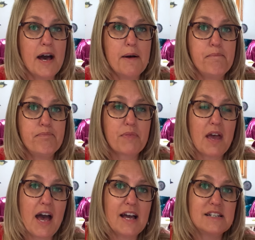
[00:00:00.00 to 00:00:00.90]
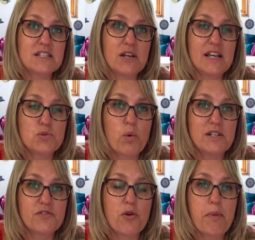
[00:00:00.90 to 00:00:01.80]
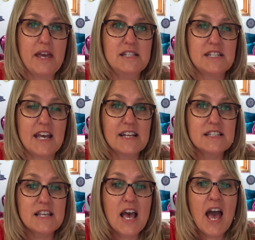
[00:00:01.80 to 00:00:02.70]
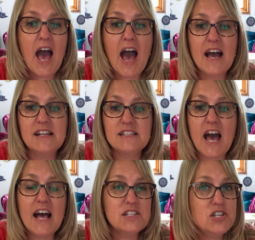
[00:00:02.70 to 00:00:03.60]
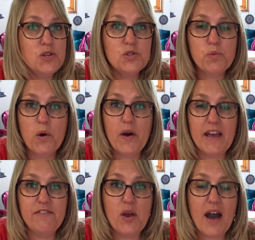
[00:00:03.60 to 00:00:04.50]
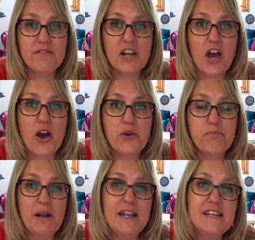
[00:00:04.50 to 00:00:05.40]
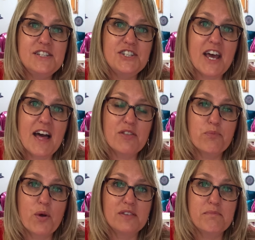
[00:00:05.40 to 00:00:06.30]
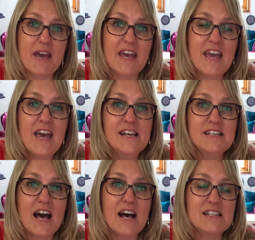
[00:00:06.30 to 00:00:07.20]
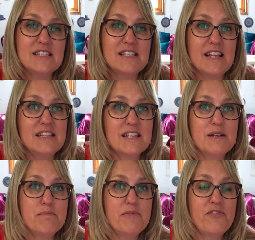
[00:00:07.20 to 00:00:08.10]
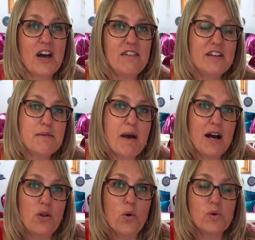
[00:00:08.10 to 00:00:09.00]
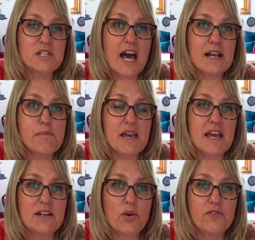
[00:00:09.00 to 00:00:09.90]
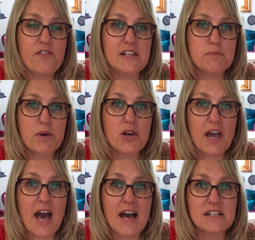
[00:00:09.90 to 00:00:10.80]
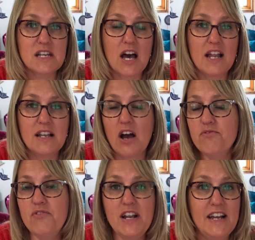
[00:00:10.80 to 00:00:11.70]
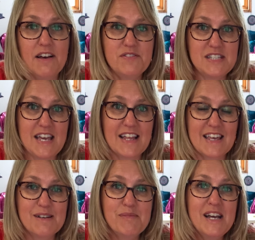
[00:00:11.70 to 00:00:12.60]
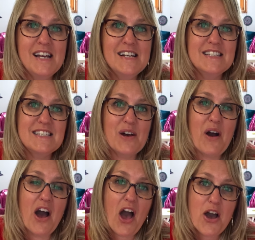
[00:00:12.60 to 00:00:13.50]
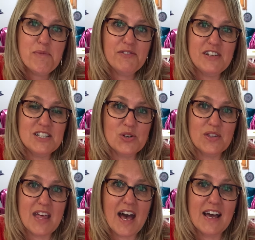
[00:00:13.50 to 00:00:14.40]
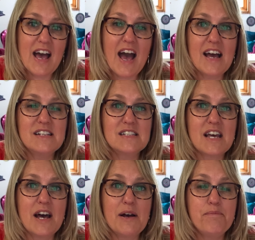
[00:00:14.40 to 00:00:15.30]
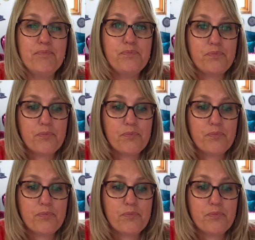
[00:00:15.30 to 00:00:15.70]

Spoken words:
and his wonderful paintings. And as usual, if you have a go, please share them with me. Send them via email or tag me in on Facebook, and I really love seeing them. So I hope you've enjoyed that, and